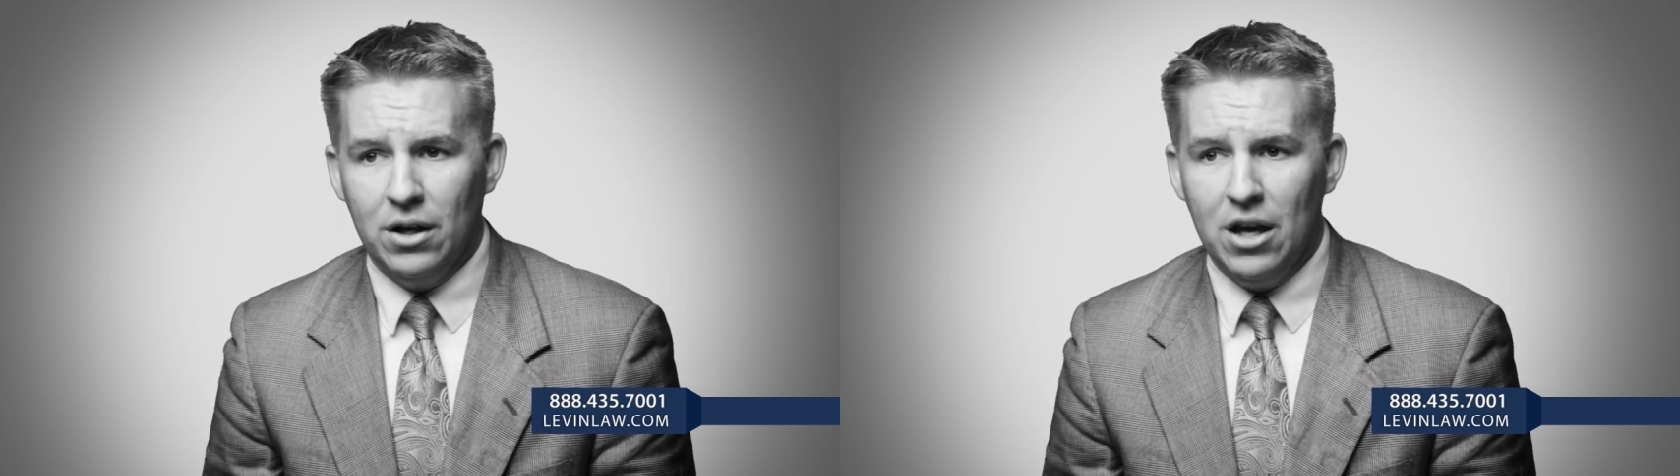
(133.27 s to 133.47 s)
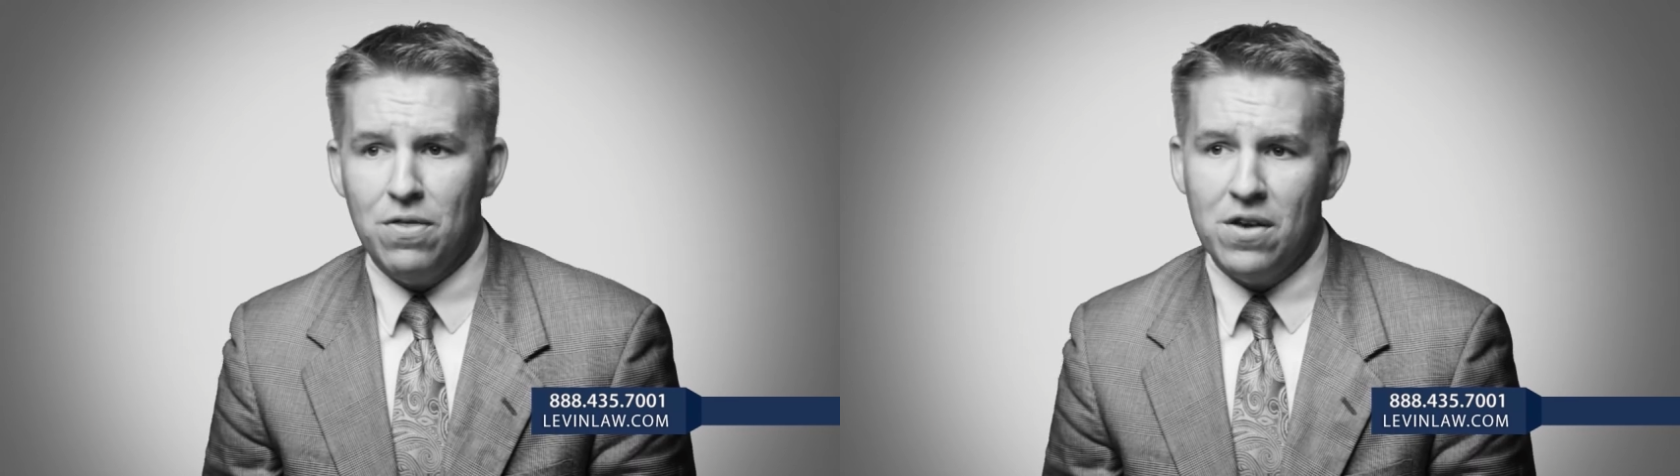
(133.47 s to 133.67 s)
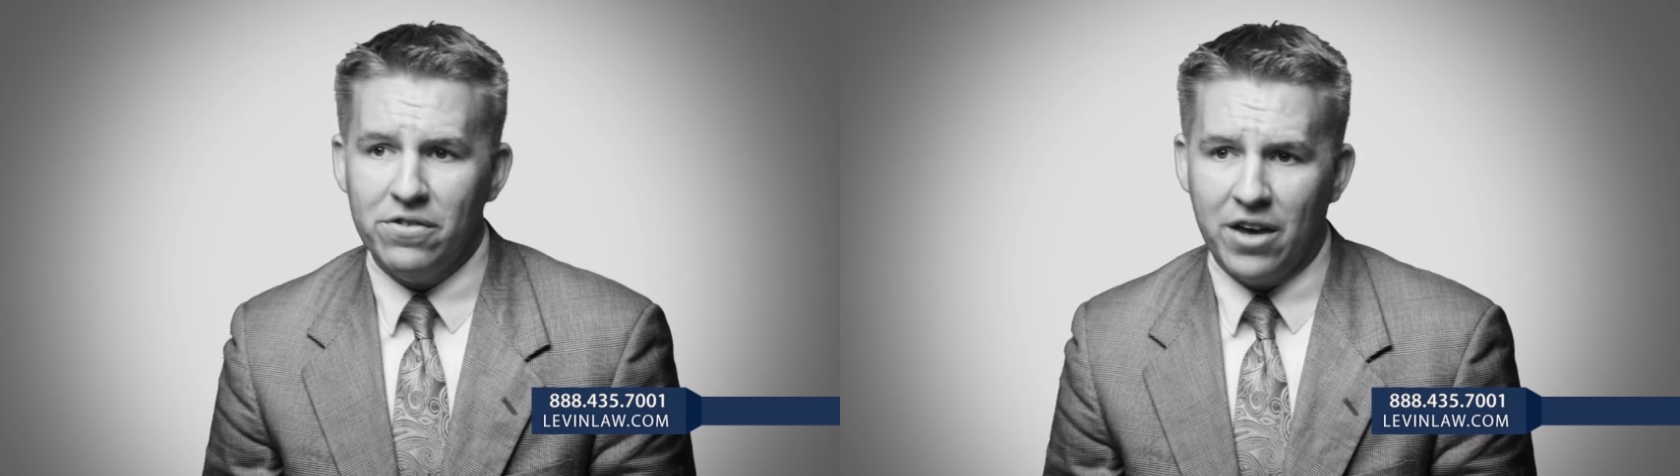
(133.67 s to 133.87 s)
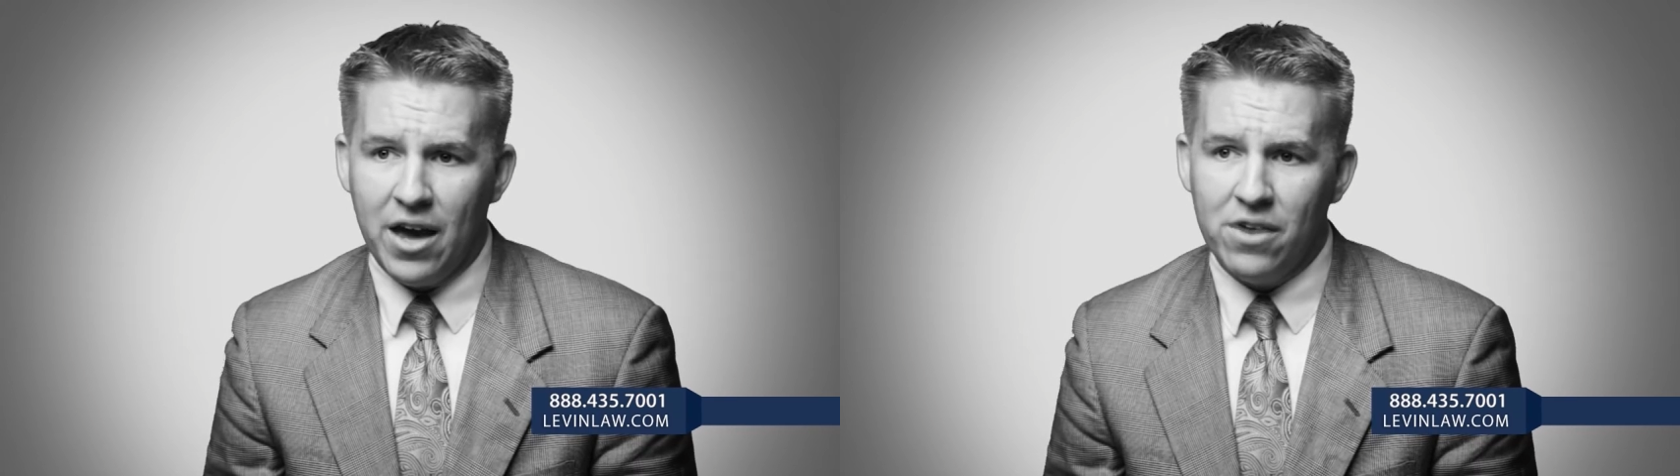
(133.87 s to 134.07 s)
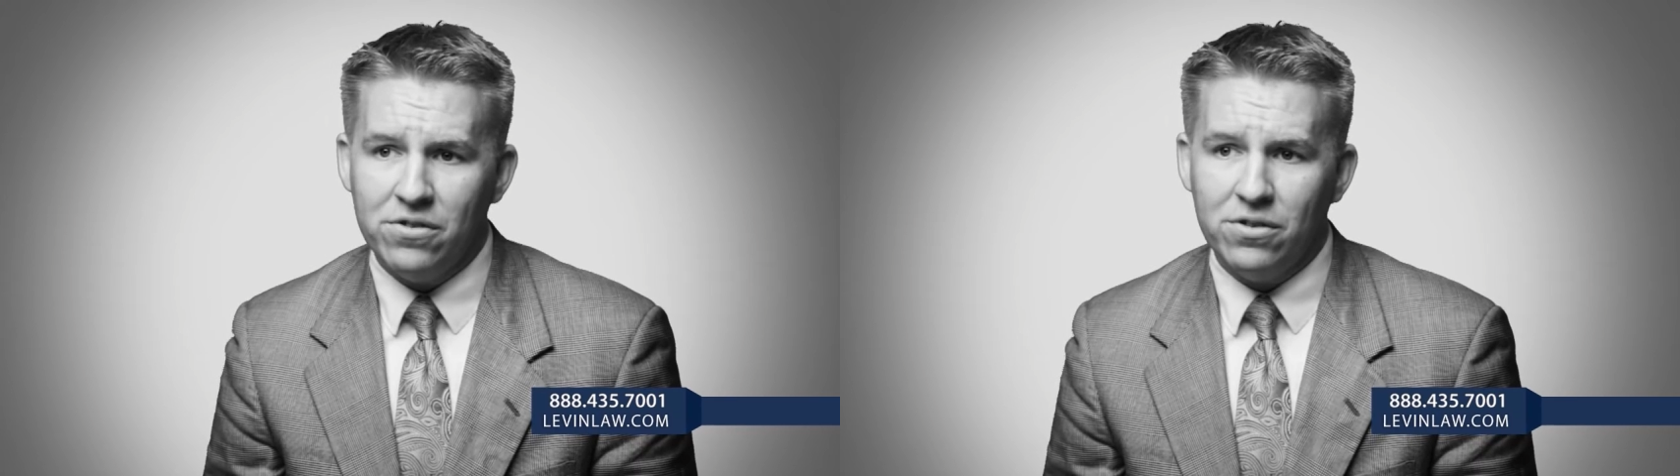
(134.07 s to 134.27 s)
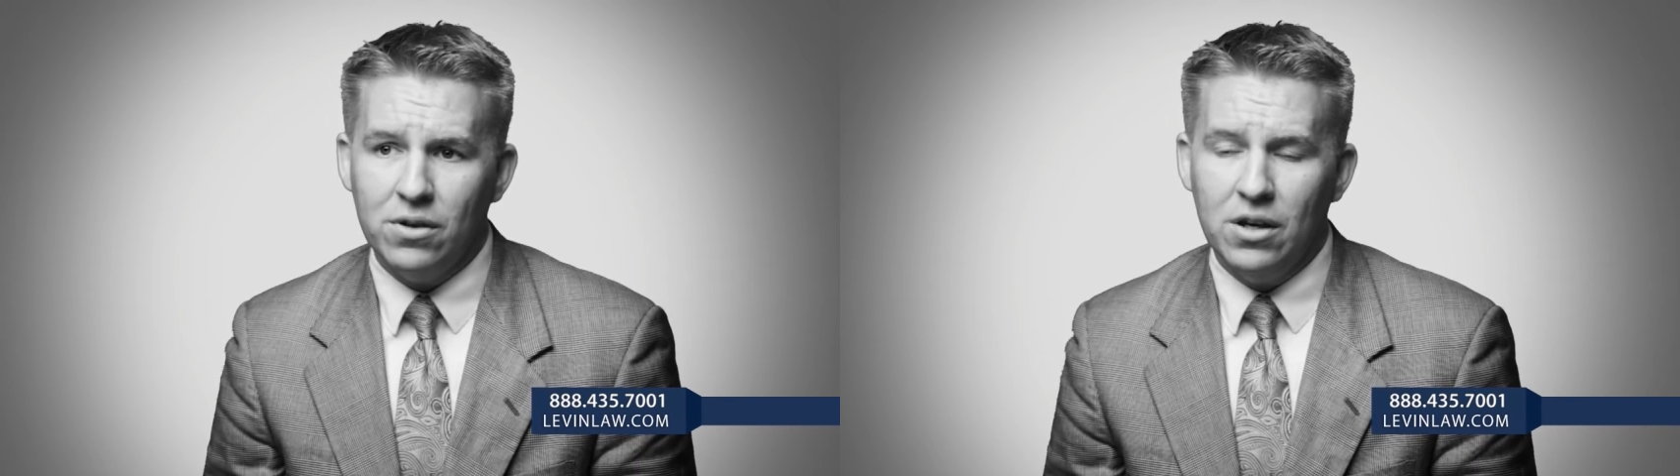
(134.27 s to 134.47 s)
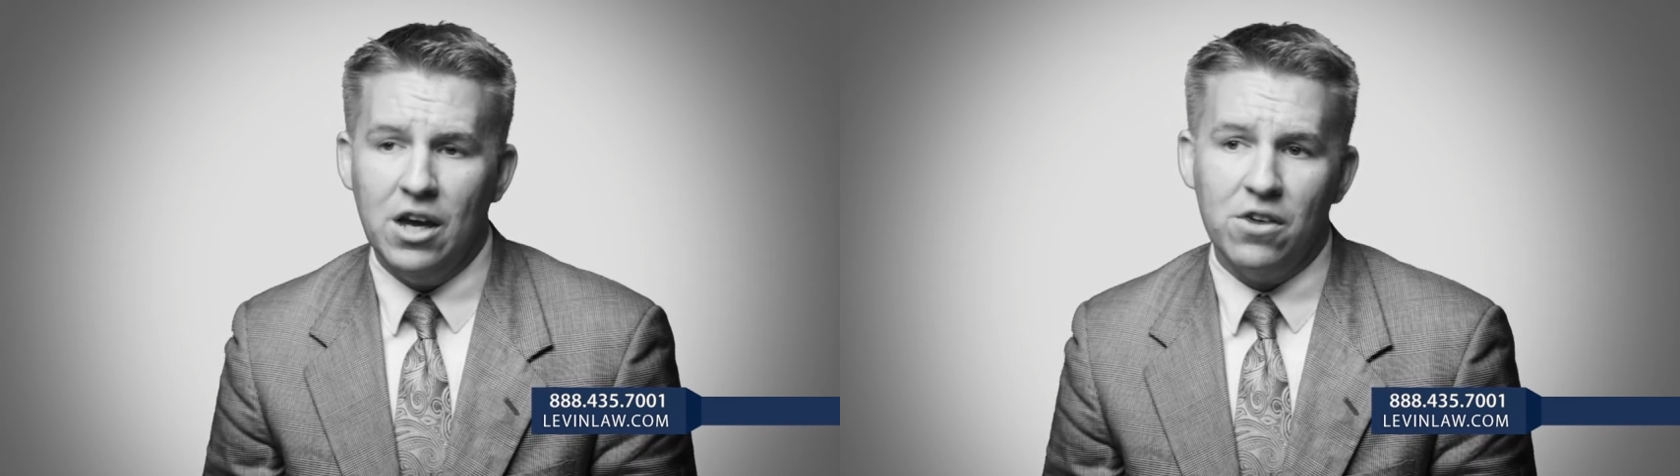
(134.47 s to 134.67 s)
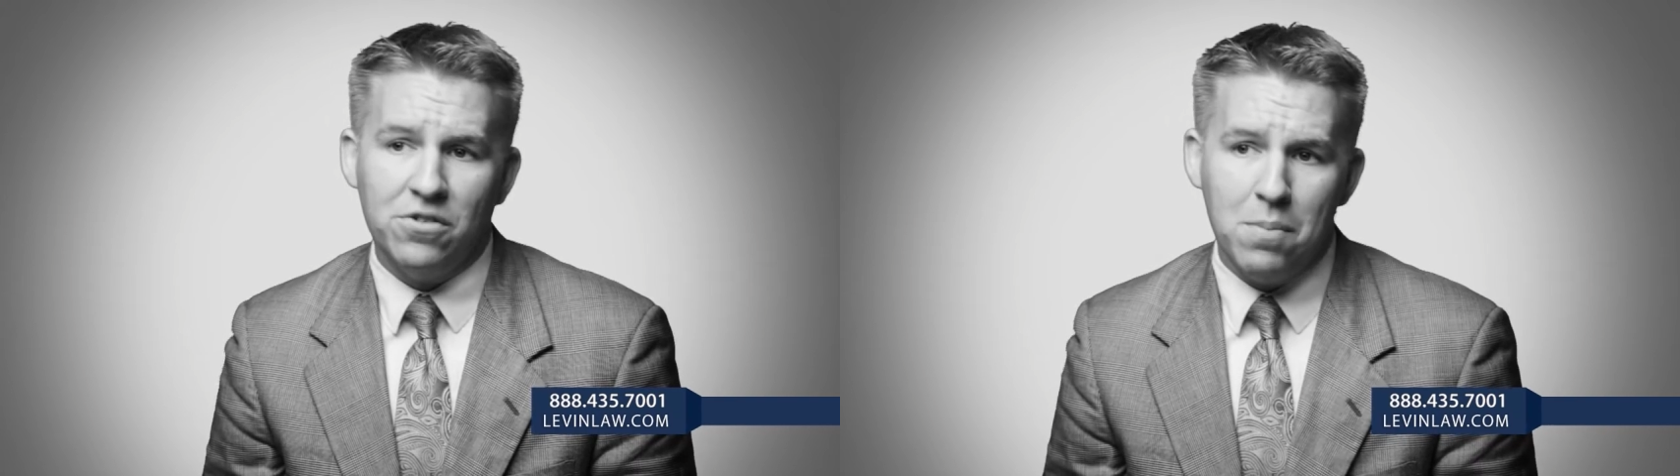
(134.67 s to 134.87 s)
In this case, it
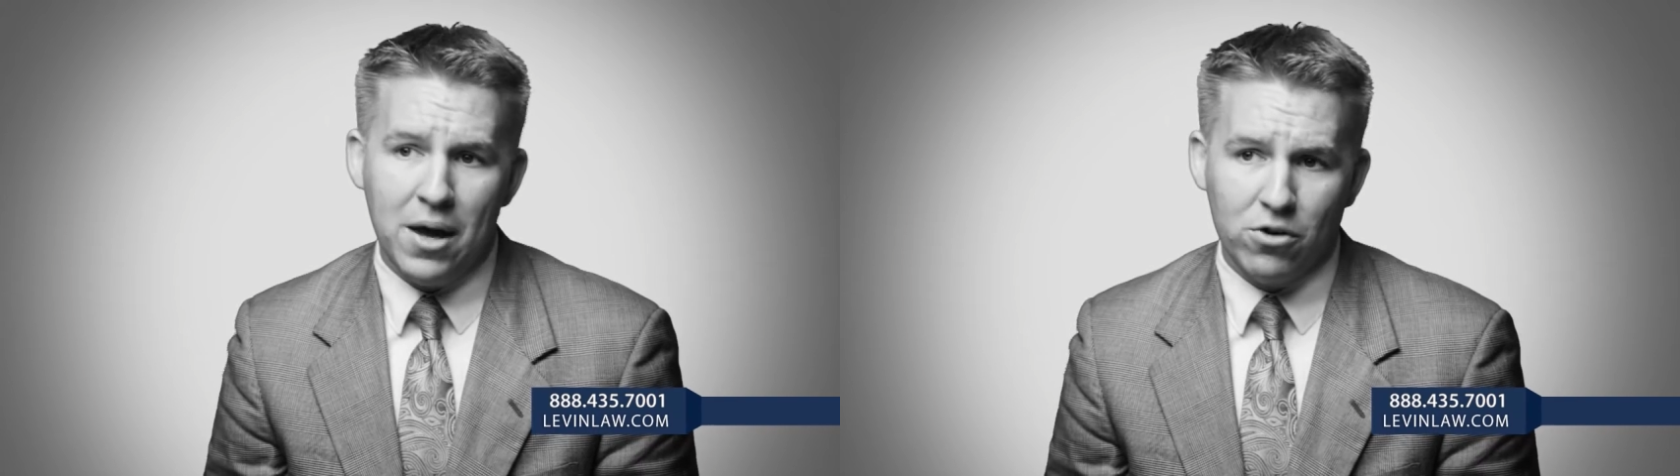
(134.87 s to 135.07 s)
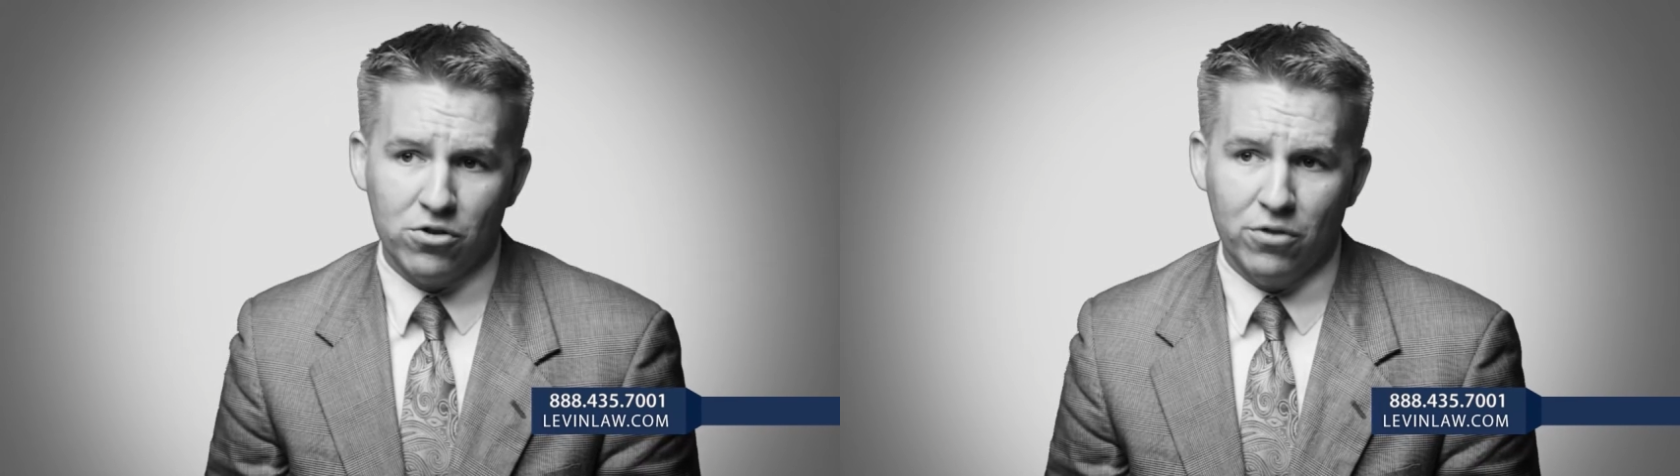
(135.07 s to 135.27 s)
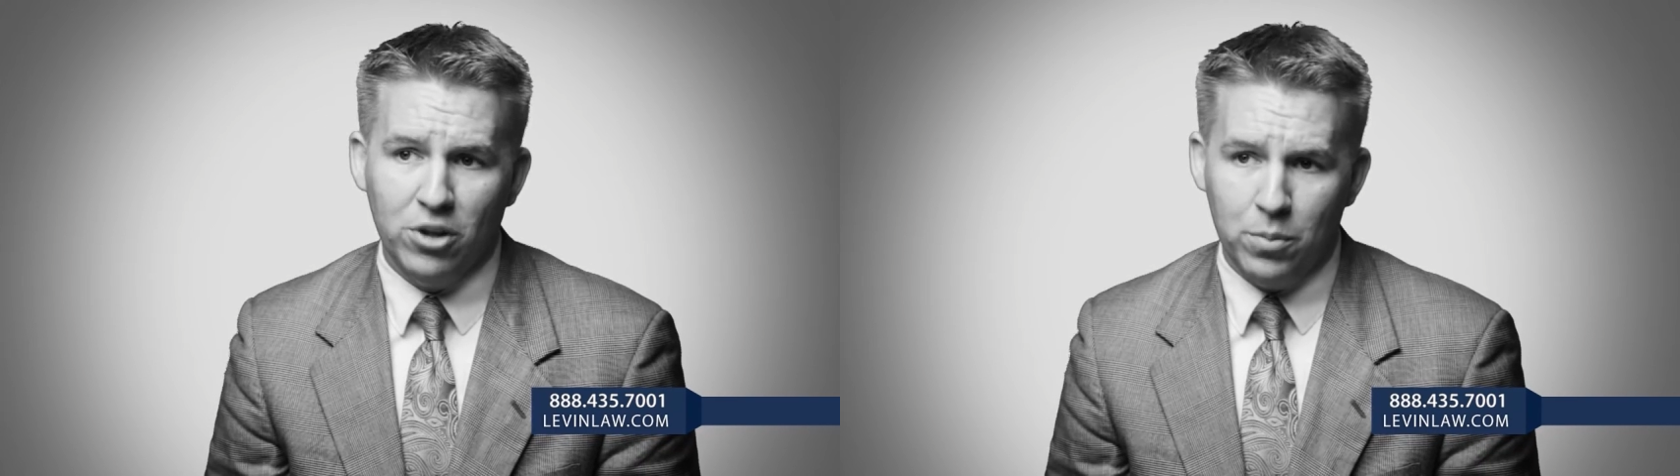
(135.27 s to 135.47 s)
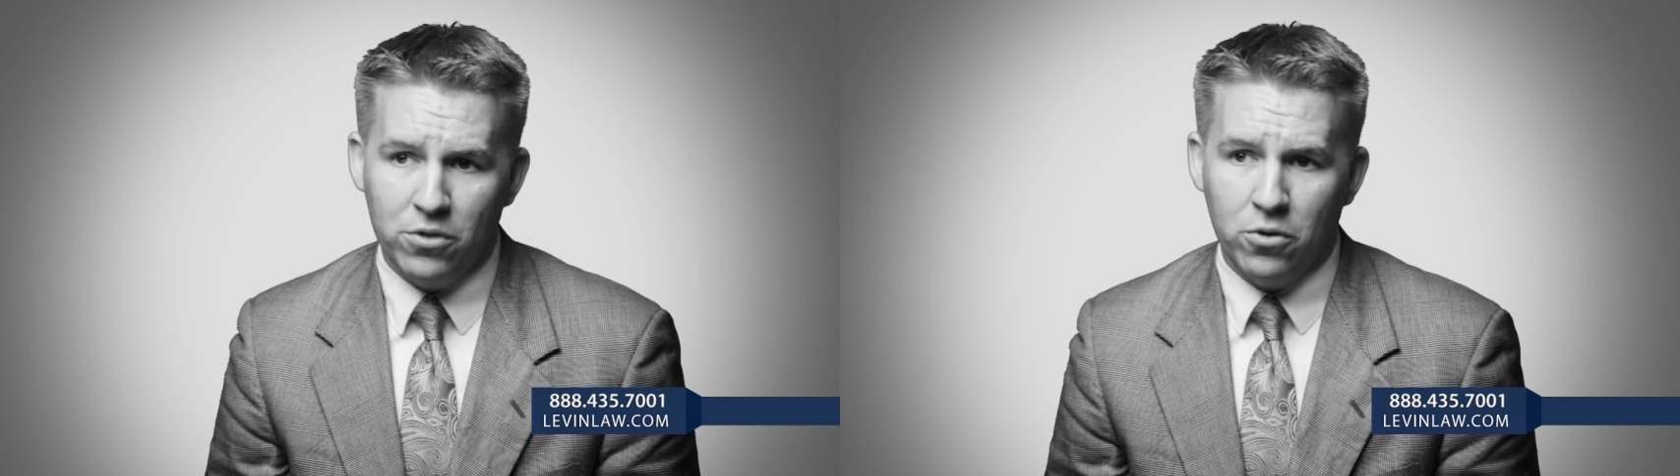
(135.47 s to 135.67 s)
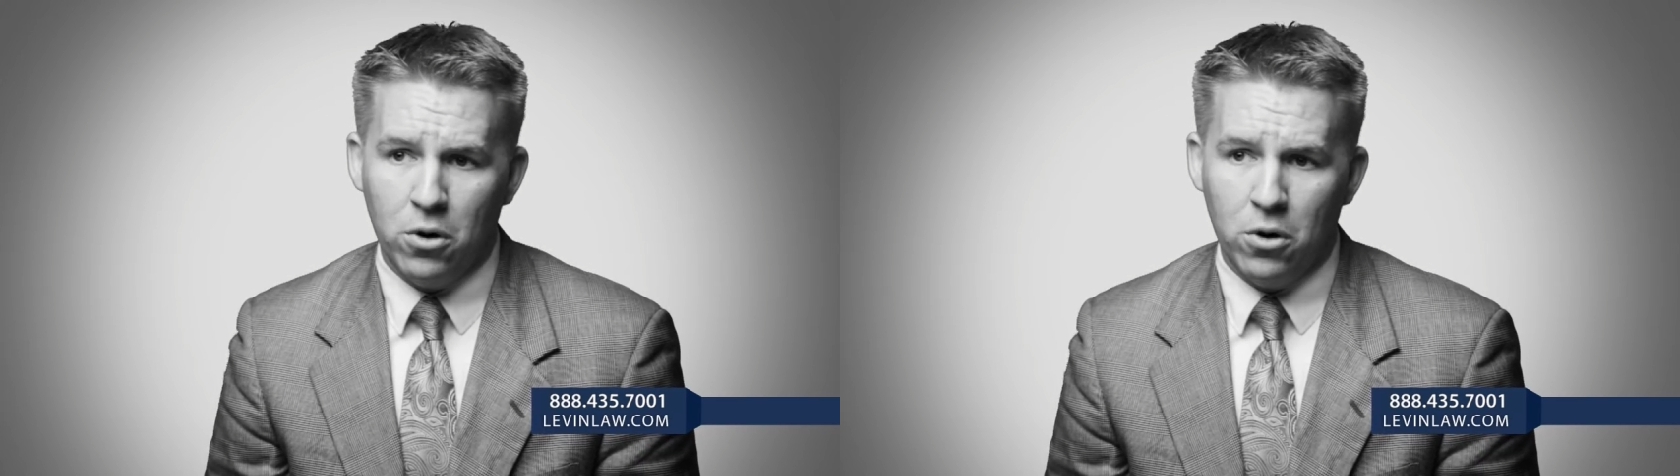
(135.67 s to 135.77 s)
is the makers of Lipitor.